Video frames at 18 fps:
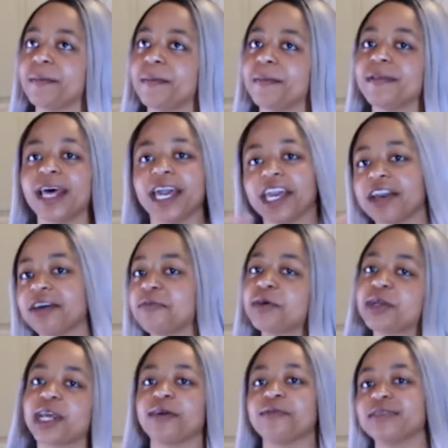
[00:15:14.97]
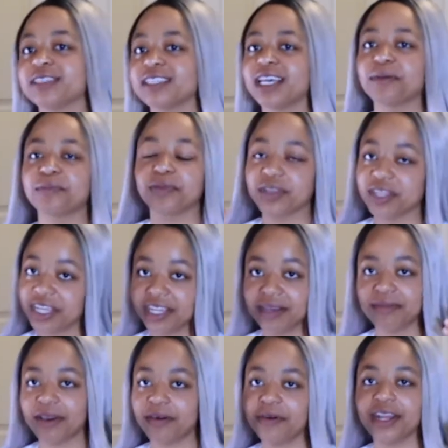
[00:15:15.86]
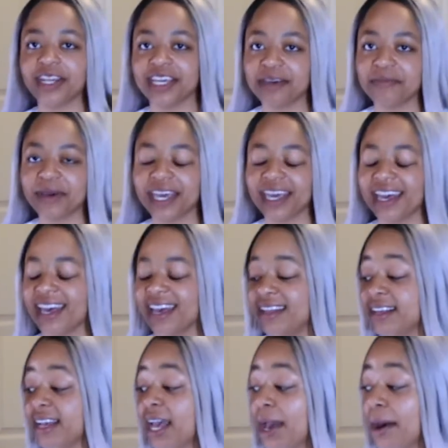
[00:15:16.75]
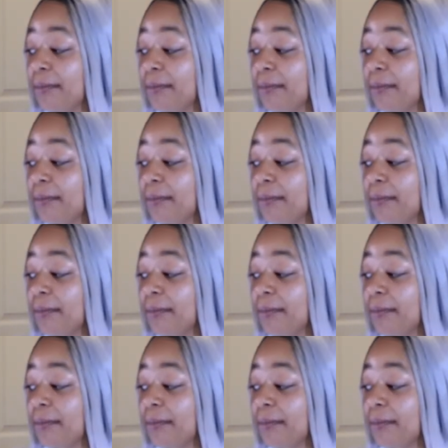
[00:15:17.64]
like when I was like planning my wedding in my head.